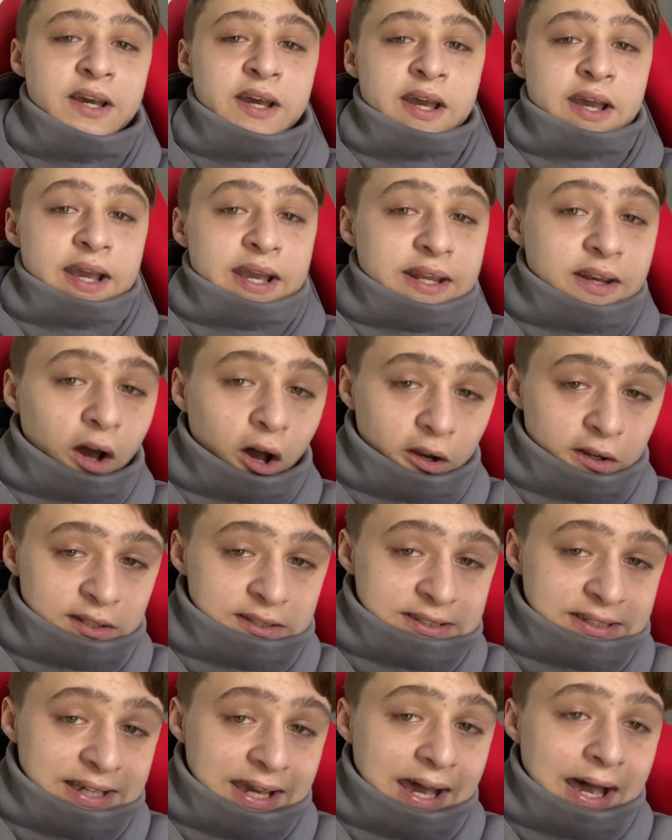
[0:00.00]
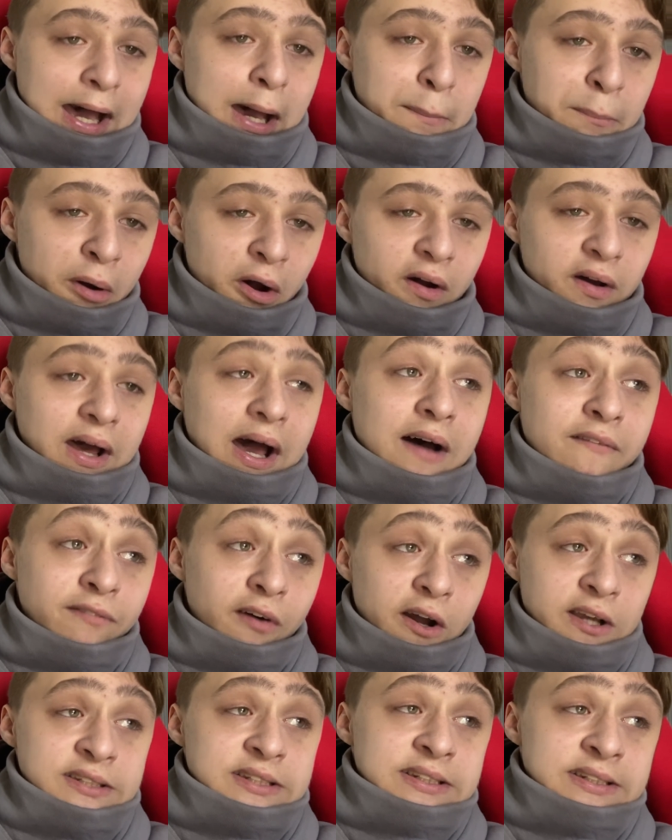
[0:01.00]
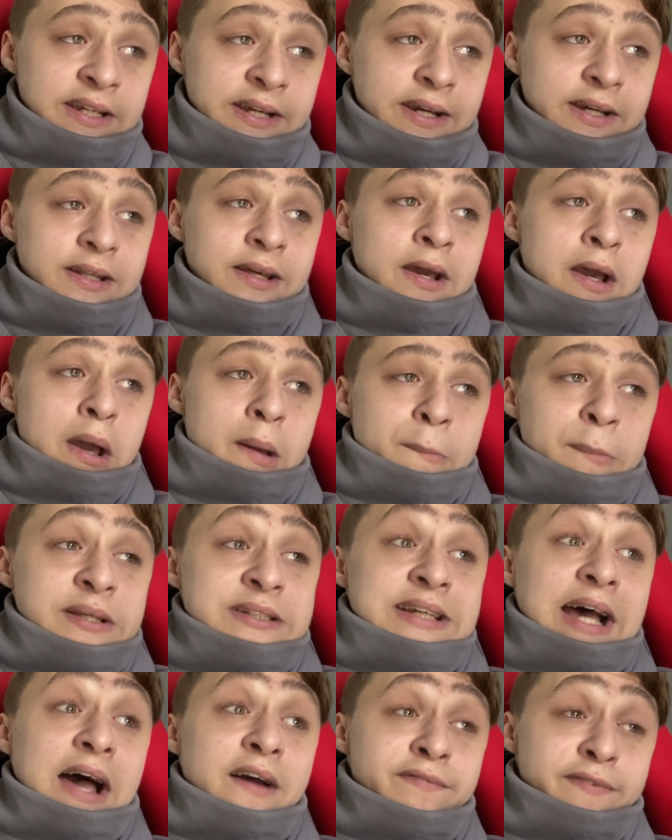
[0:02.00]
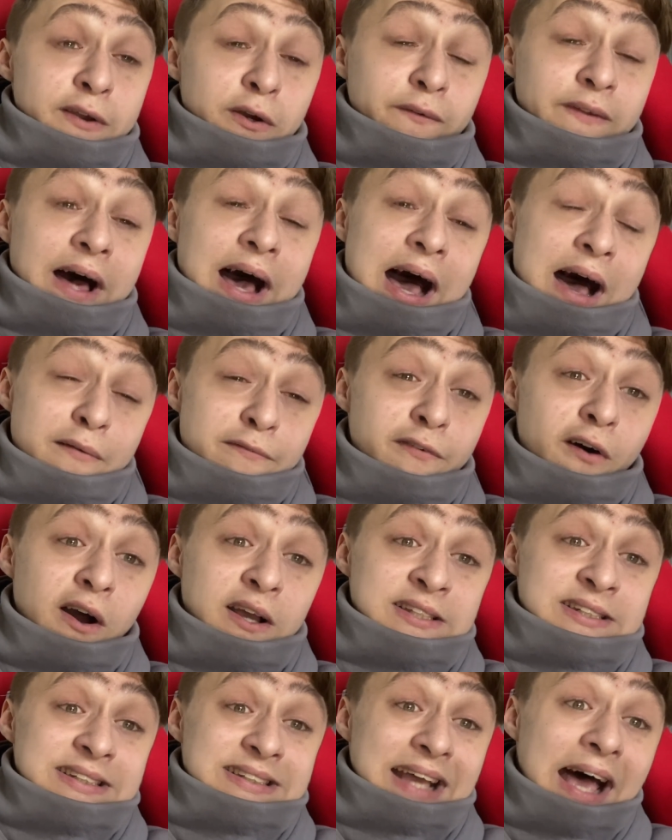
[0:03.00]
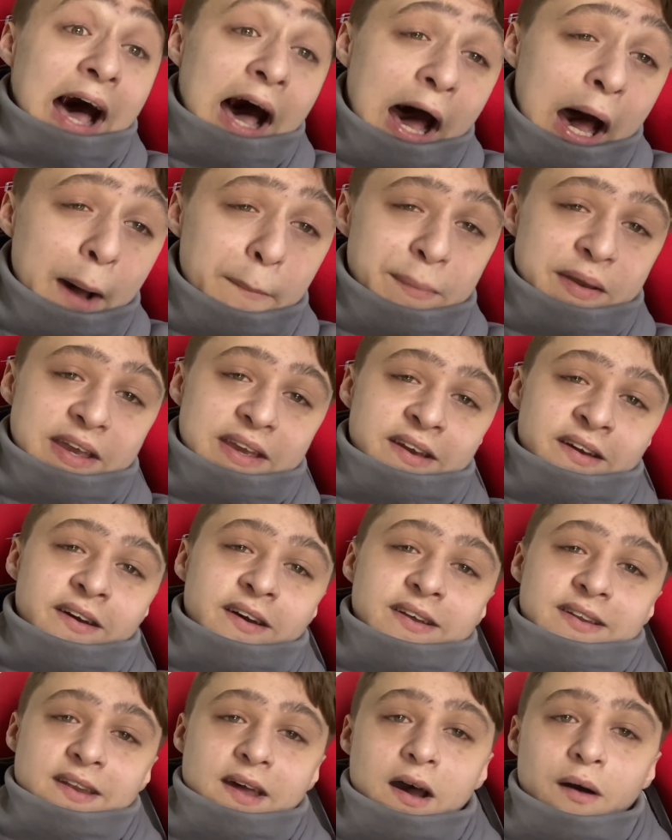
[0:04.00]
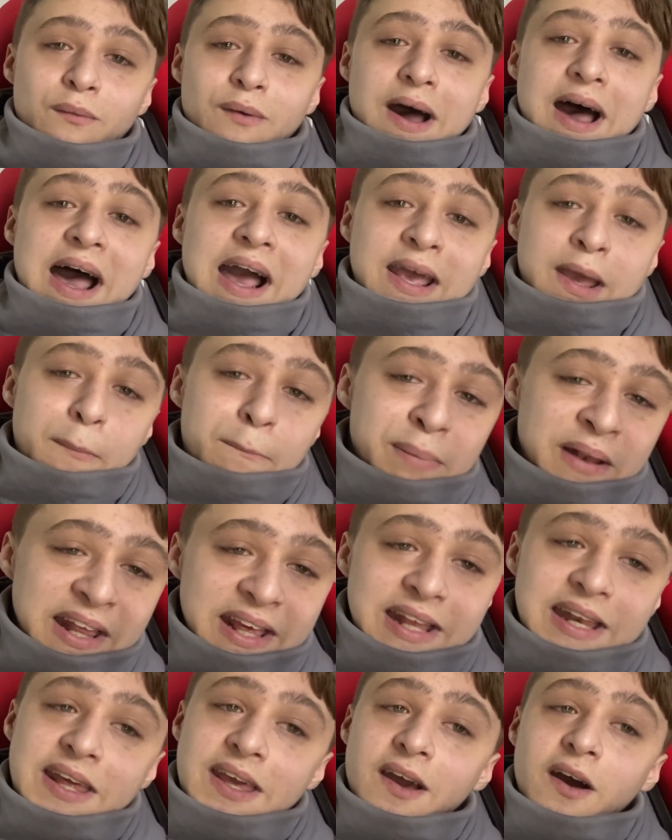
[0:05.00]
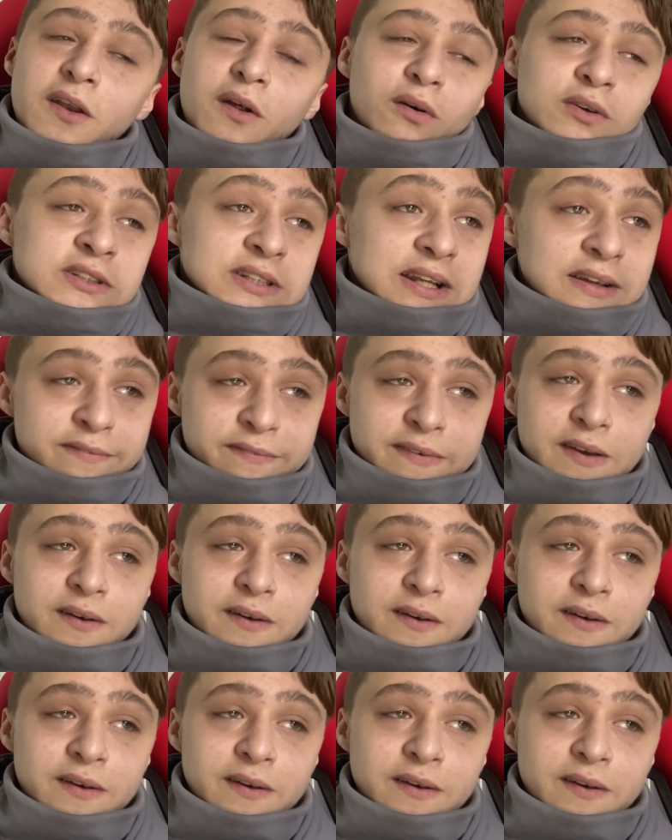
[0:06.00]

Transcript: in order to get our voices heard. Because I feel that our voices are being heard now. I completely and utterly feel